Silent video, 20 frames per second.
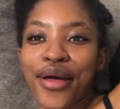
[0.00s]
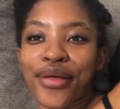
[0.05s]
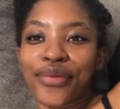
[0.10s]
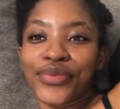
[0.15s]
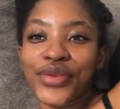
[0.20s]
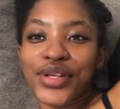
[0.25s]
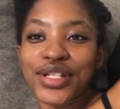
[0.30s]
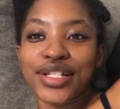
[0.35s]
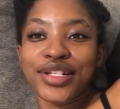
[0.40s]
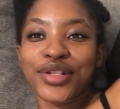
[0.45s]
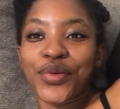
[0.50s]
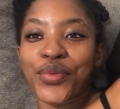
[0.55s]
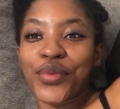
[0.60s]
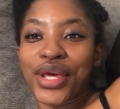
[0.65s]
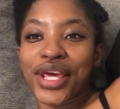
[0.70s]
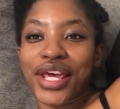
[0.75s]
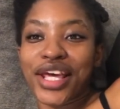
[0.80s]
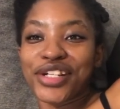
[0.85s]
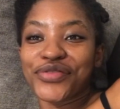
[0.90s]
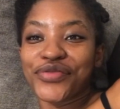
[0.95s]
This is a
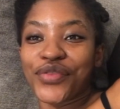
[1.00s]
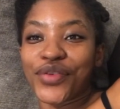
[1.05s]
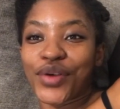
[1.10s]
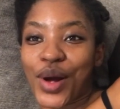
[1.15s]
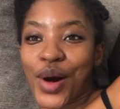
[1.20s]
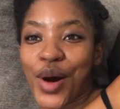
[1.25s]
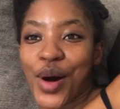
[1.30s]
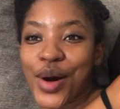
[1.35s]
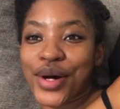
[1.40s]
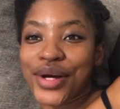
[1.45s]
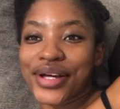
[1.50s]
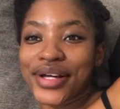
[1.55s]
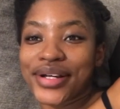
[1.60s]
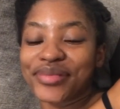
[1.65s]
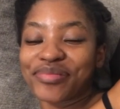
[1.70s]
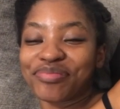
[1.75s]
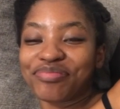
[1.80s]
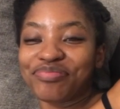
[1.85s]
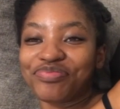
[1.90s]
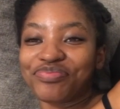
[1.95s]
weekend vlog.
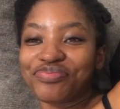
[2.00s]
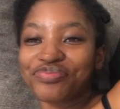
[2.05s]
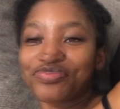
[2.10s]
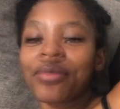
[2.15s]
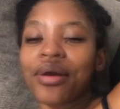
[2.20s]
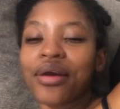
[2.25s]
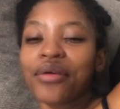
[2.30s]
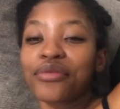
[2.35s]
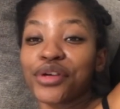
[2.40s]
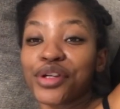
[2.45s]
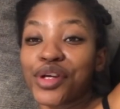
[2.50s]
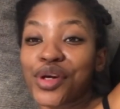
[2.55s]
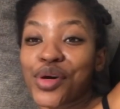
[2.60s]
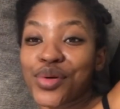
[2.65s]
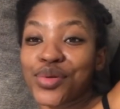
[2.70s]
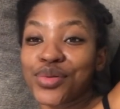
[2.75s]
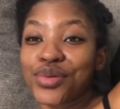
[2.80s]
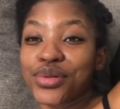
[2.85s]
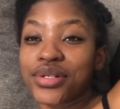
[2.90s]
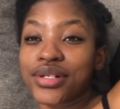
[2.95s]
Watching my
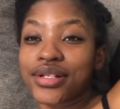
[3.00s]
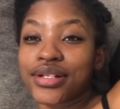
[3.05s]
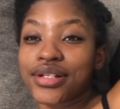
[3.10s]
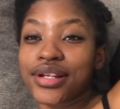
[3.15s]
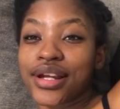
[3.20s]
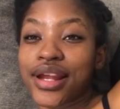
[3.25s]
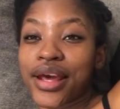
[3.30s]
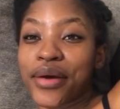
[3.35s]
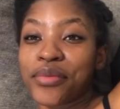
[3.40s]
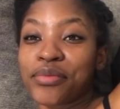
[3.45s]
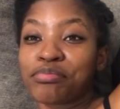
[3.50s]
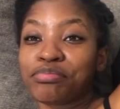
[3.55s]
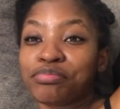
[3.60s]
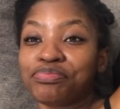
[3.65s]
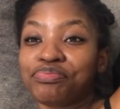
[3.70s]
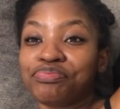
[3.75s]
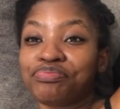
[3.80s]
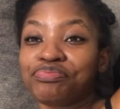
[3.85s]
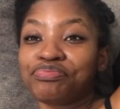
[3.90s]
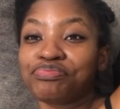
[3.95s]
videos, man,
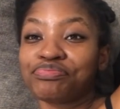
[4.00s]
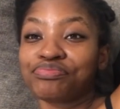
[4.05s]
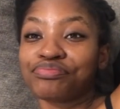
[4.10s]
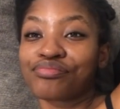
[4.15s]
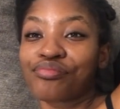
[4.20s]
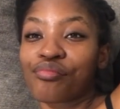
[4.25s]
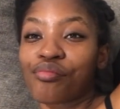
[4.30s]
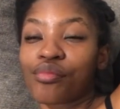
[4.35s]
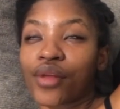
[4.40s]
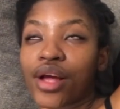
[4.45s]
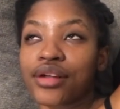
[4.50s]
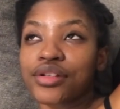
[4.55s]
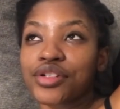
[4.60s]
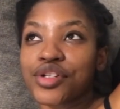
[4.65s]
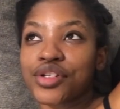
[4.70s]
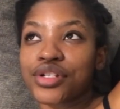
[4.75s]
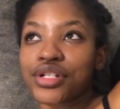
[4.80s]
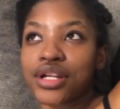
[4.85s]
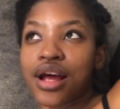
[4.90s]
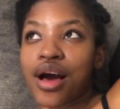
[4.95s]

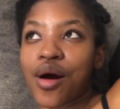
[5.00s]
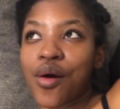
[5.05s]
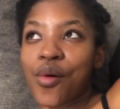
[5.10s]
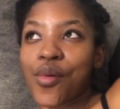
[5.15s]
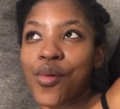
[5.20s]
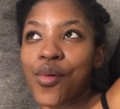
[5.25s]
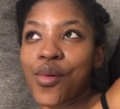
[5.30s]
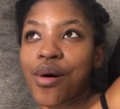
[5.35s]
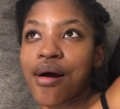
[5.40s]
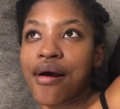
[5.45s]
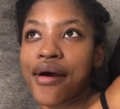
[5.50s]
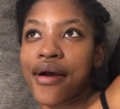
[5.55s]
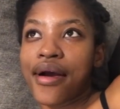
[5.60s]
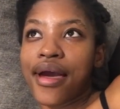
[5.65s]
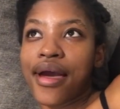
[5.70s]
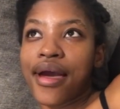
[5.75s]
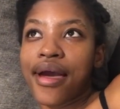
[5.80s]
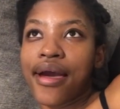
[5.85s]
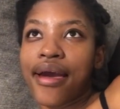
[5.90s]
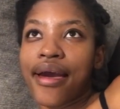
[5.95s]
just now.
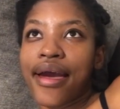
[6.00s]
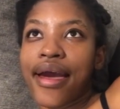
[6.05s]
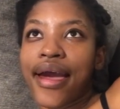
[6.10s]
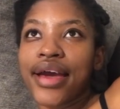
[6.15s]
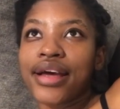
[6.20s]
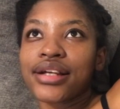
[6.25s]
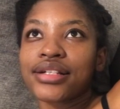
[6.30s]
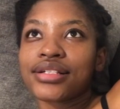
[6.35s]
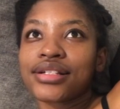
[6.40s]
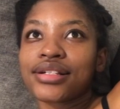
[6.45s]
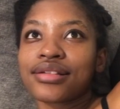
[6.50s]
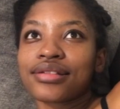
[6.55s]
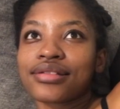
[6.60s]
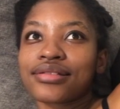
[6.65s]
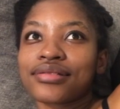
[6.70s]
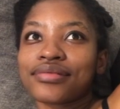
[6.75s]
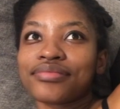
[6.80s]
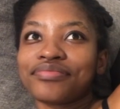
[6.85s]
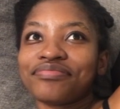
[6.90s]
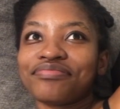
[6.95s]
And
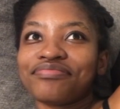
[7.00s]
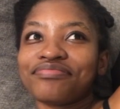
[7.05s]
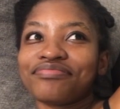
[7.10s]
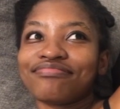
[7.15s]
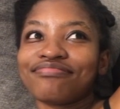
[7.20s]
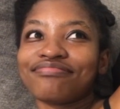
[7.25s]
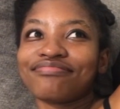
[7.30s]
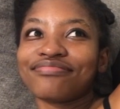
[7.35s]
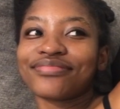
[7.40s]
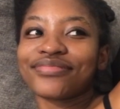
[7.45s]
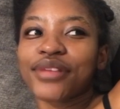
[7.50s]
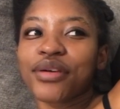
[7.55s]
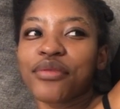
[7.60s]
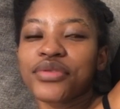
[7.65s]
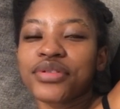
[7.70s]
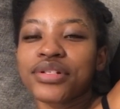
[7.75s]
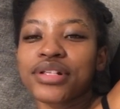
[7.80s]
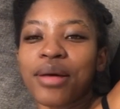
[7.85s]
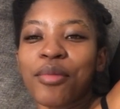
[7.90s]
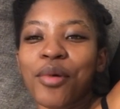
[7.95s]
for
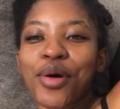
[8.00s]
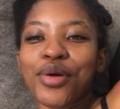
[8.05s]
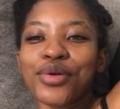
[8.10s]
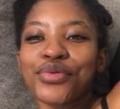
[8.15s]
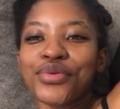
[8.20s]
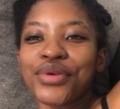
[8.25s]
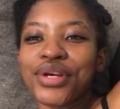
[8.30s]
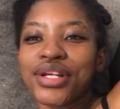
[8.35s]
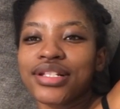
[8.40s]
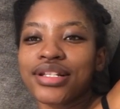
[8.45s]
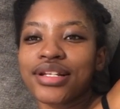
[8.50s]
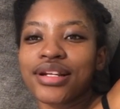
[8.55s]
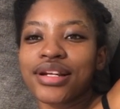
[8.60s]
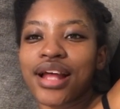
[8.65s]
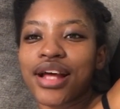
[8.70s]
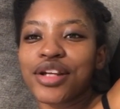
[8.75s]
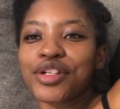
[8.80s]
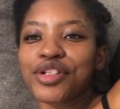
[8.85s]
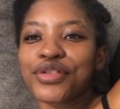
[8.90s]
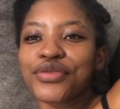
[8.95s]
some odd reason,
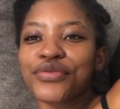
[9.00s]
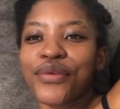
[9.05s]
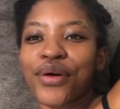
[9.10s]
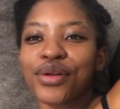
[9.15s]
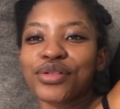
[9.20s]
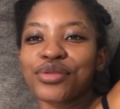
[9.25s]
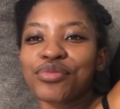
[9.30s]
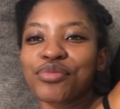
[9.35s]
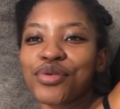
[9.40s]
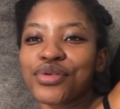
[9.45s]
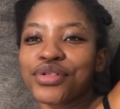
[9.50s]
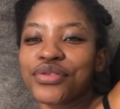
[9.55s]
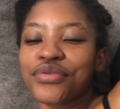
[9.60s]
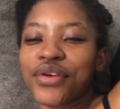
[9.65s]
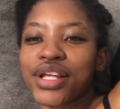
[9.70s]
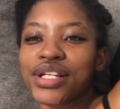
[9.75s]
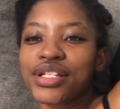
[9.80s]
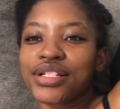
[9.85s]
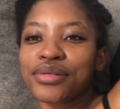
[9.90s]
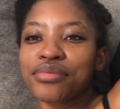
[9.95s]
I just felt
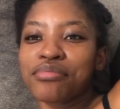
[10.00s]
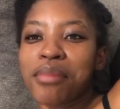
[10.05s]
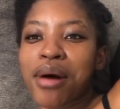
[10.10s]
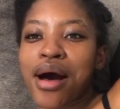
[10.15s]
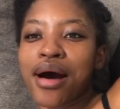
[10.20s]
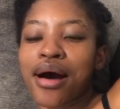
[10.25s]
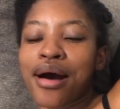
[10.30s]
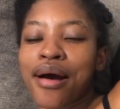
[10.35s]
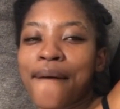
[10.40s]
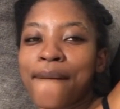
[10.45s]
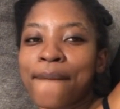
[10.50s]
motivated by,